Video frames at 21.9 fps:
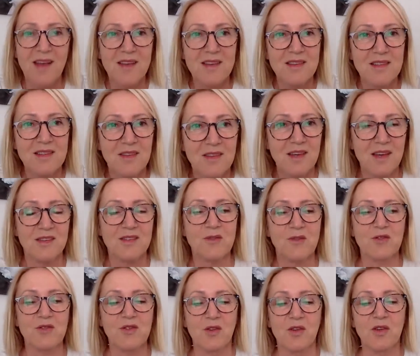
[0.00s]
So thanks
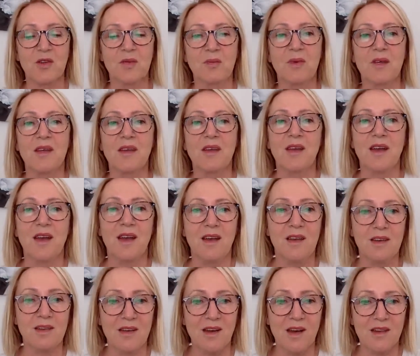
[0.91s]
for joining me,
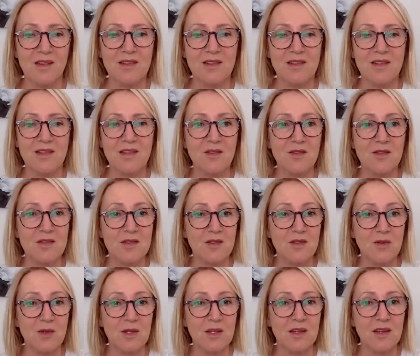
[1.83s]
and I'll see you
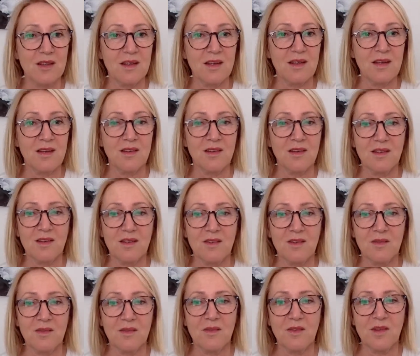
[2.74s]
soon again.
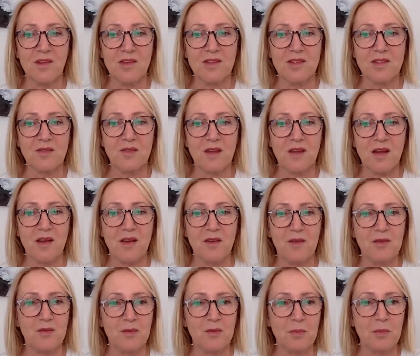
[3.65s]
Lots of
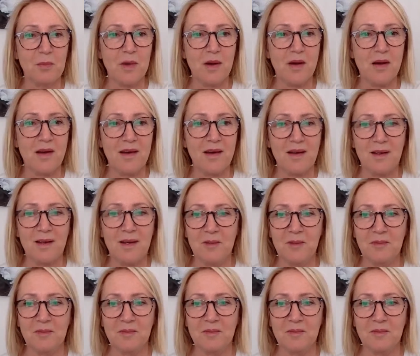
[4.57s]
love. Bye.